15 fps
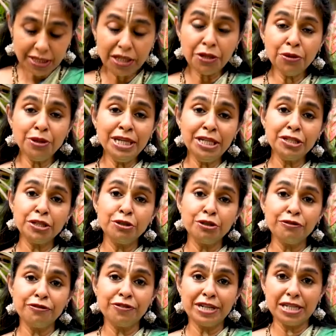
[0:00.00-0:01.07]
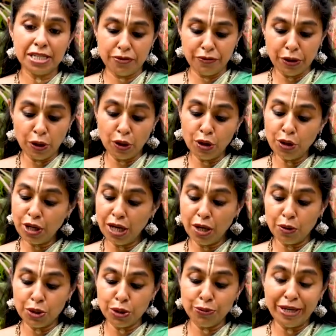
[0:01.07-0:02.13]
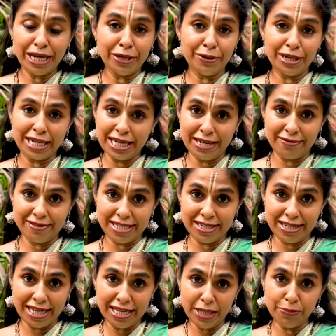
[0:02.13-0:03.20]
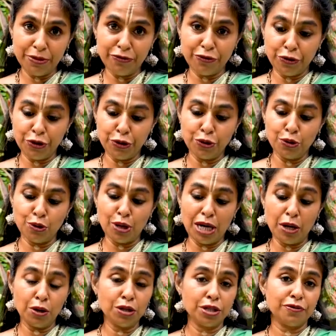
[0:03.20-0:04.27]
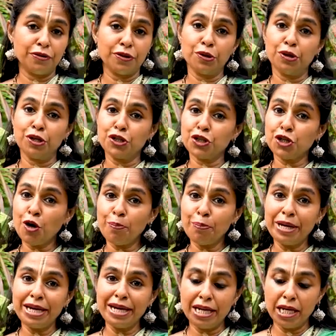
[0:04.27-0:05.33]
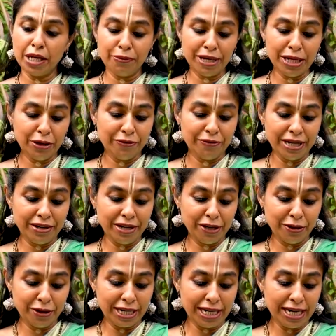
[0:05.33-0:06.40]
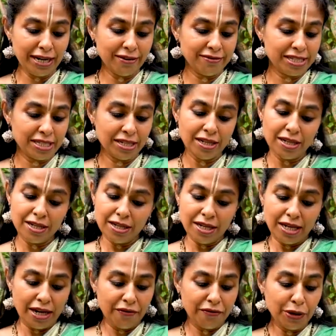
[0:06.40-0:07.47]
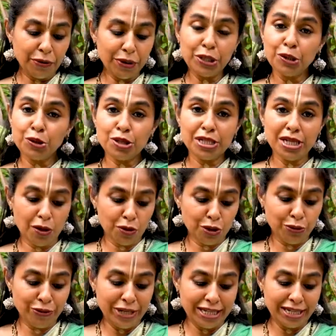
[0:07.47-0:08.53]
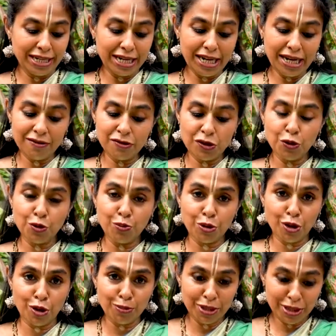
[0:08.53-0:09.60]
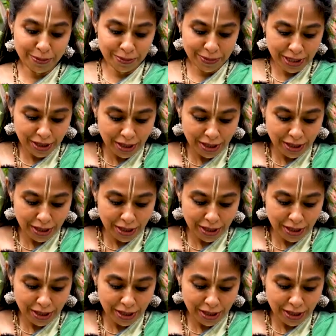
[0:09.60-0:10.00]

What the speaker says: You need to know first, we all know how to wear your gloves, right? Before you go out, if you're going shopping anywhere, you're wearing your gloves. Everyone knows how to wear the gloves, no problem.